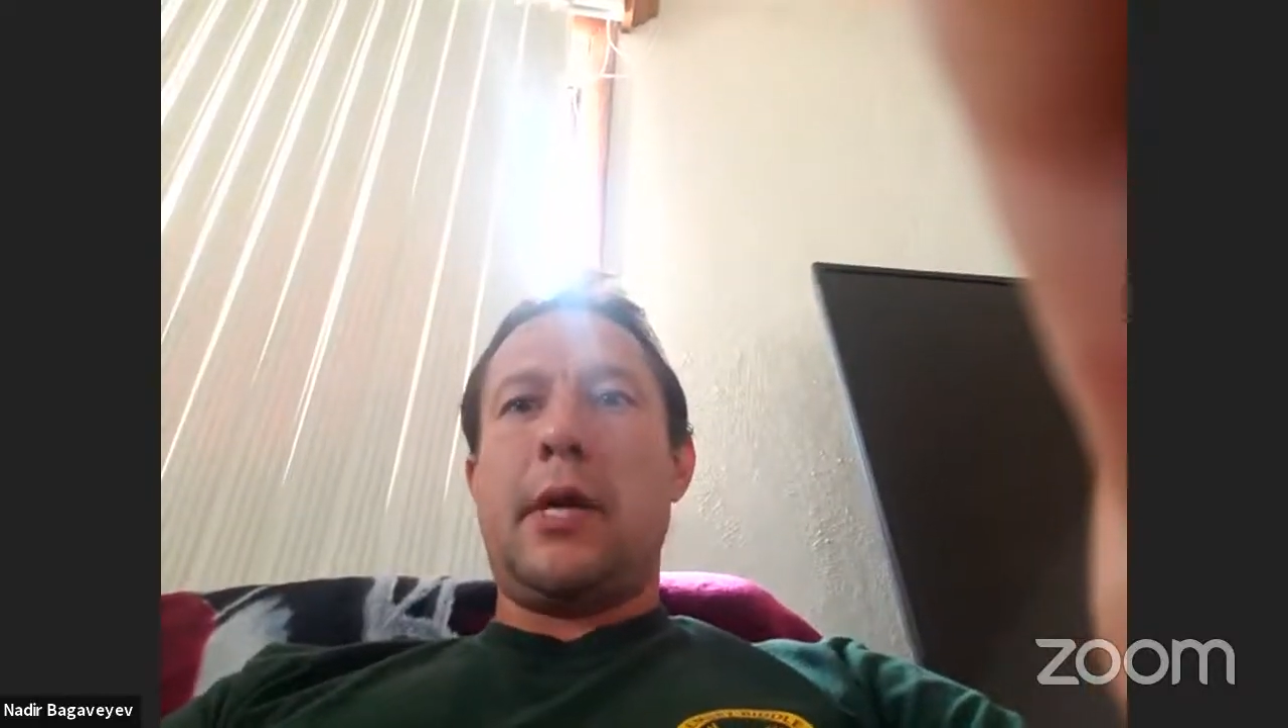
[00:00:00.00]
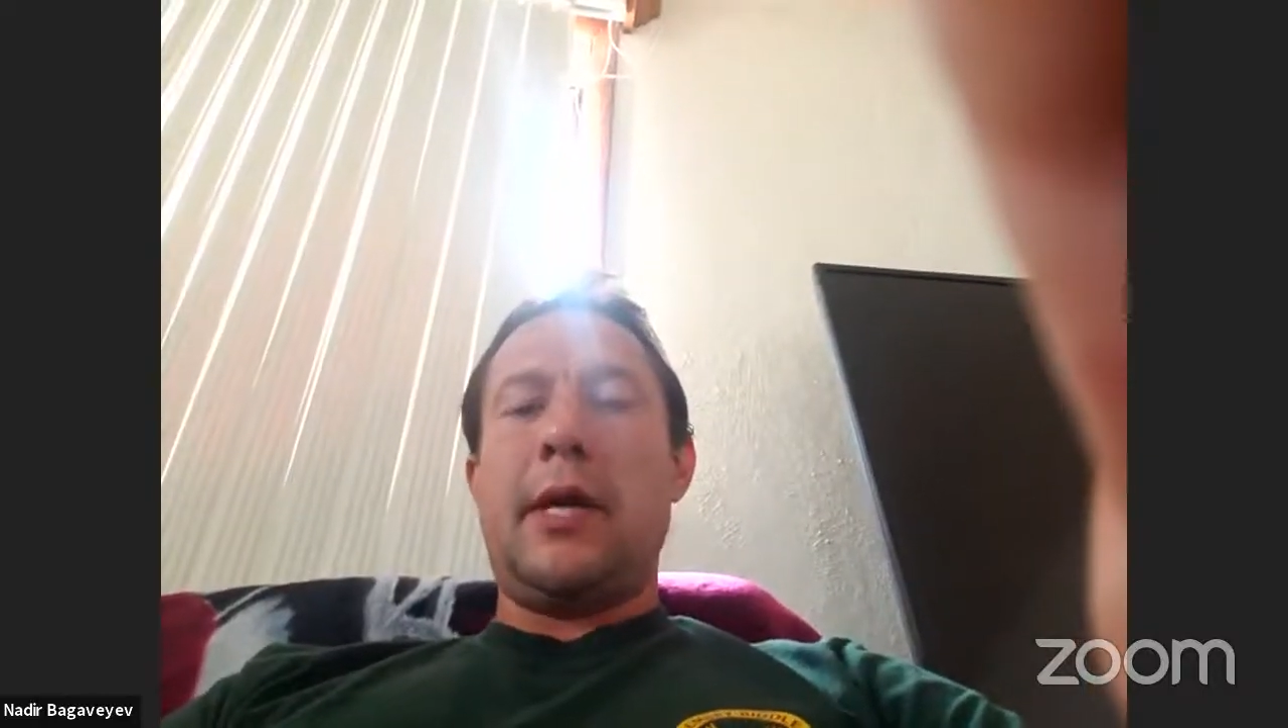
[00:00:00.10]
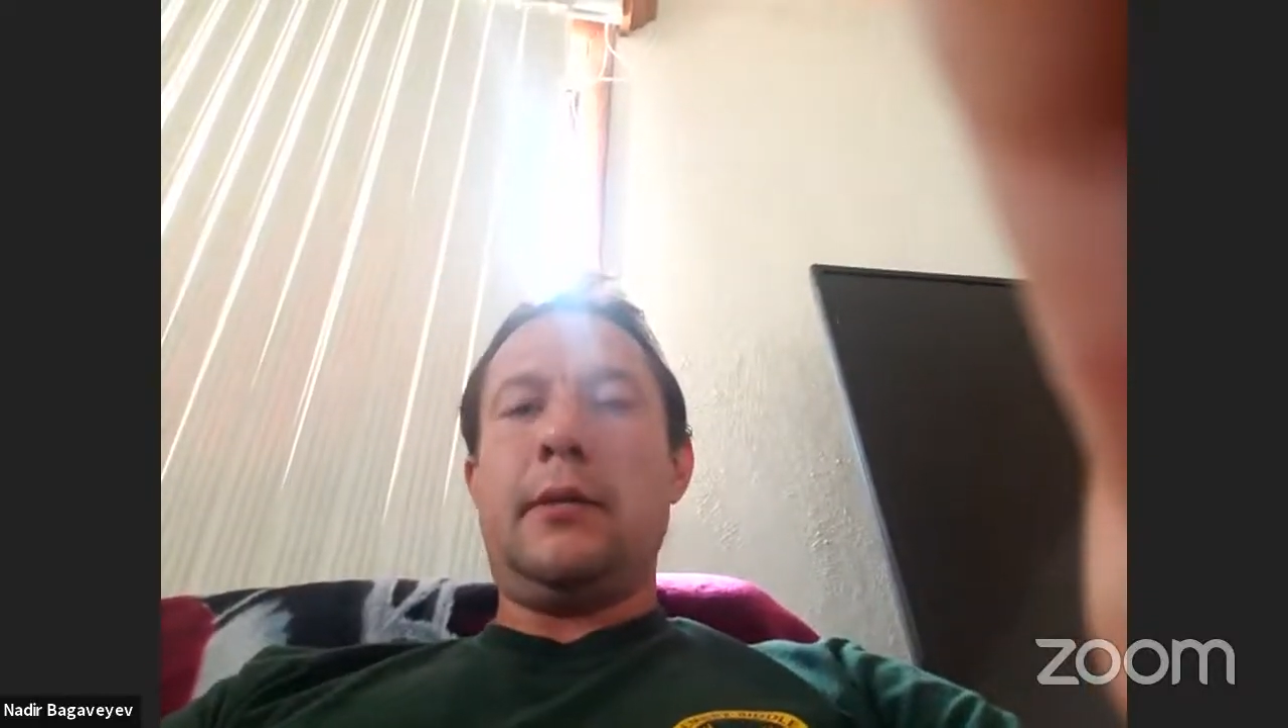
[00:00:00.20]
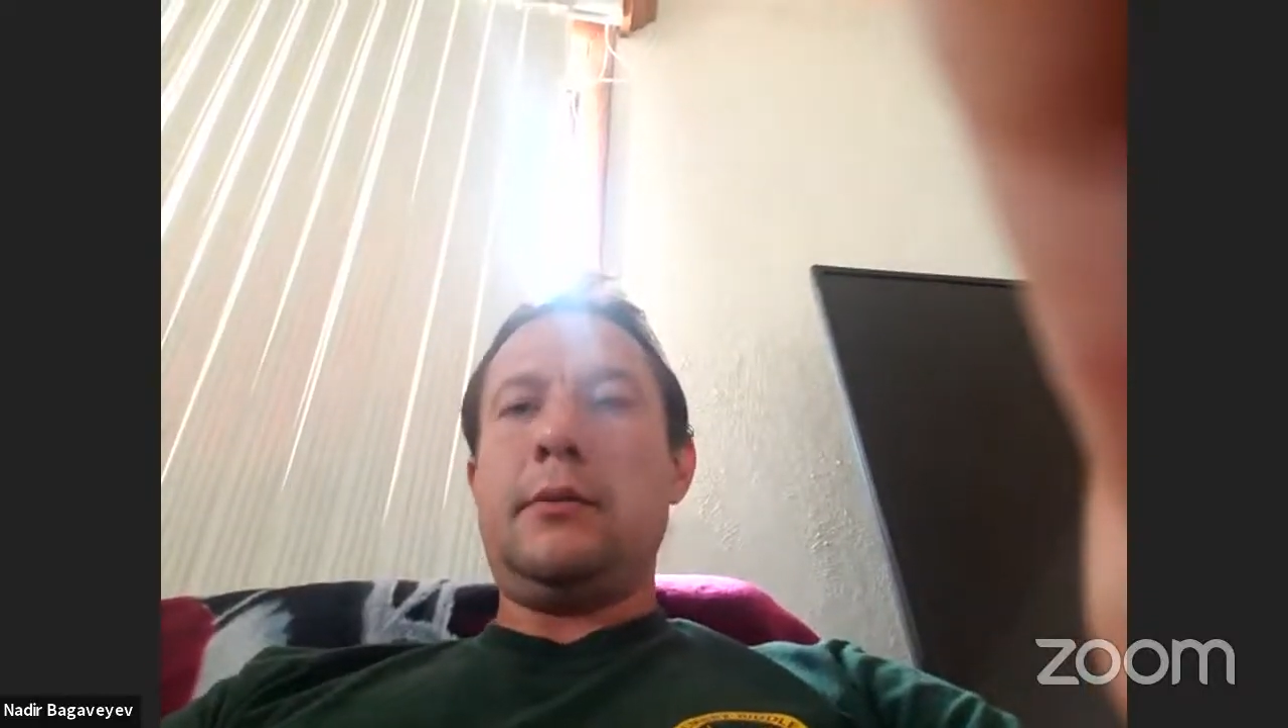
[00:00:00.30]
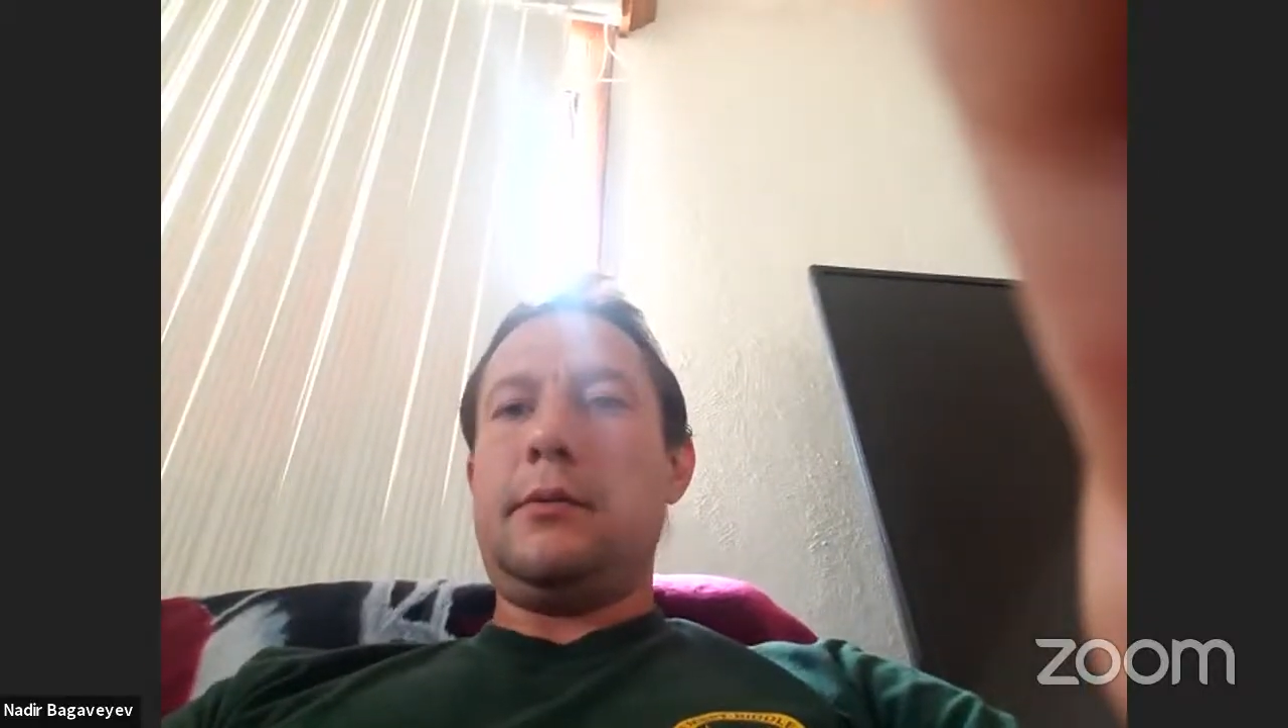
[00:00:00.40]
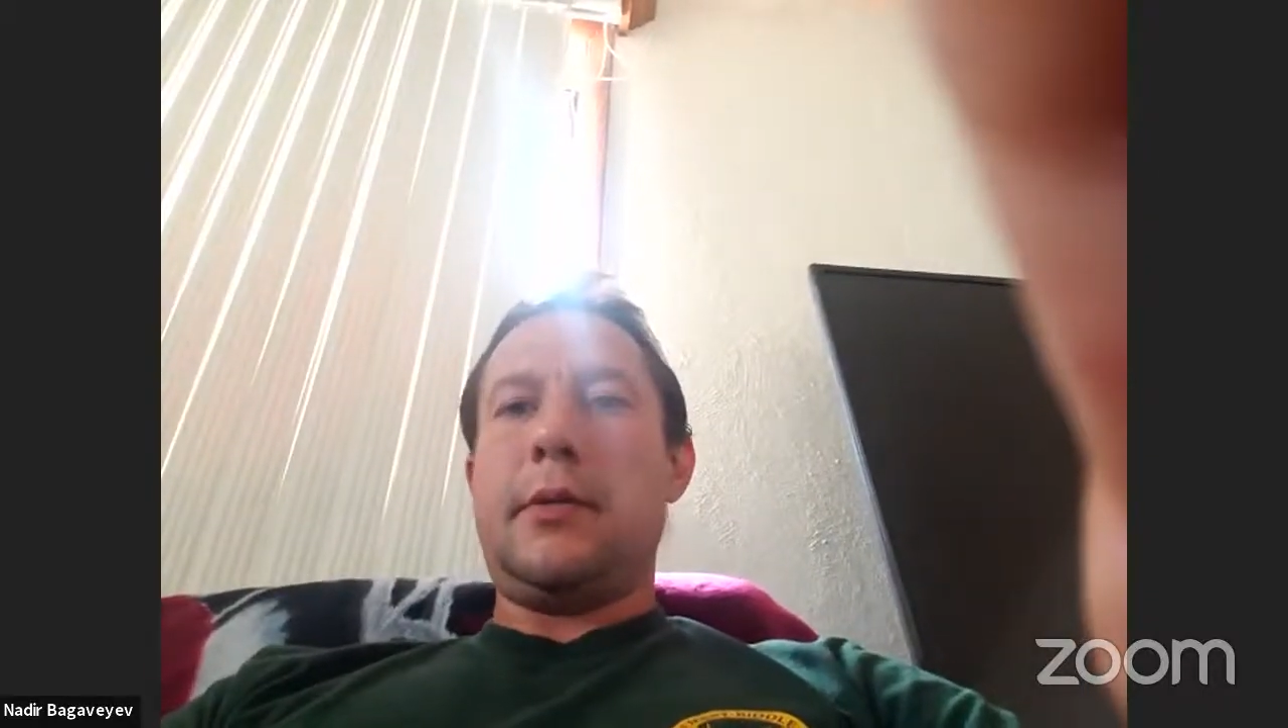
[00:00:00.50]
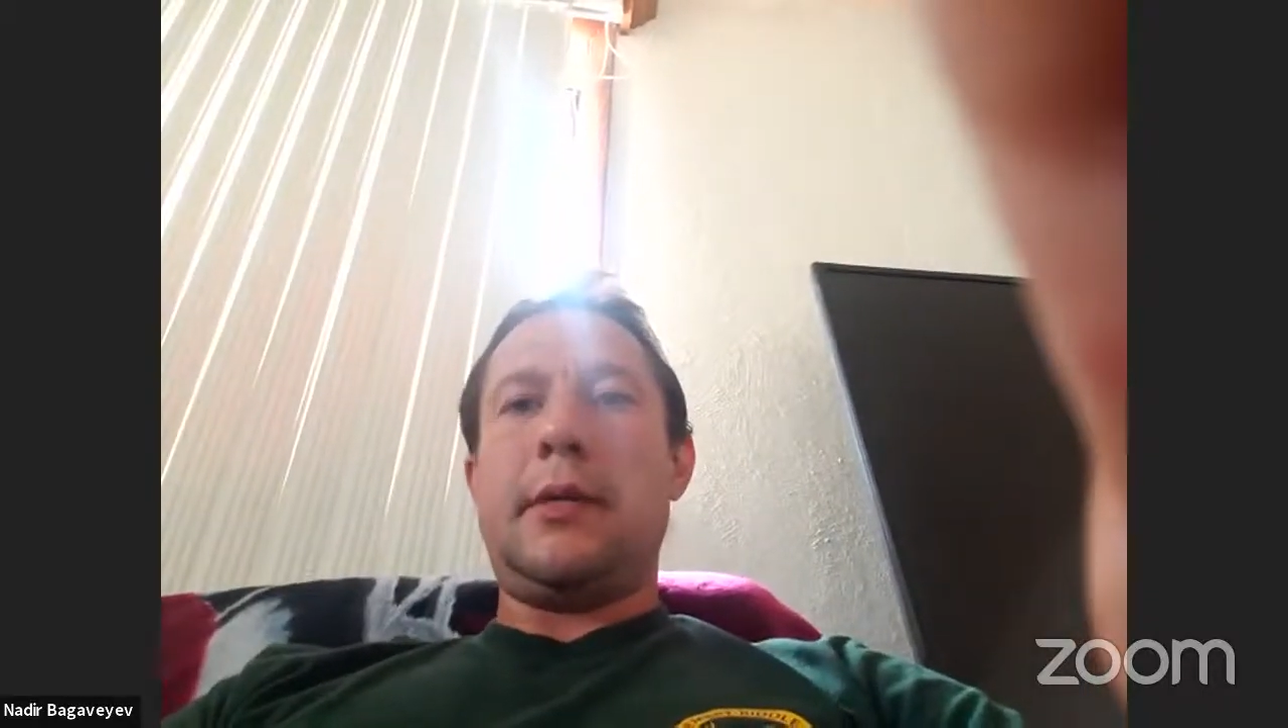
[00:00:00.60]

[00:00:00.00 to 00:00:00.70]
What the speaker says: island.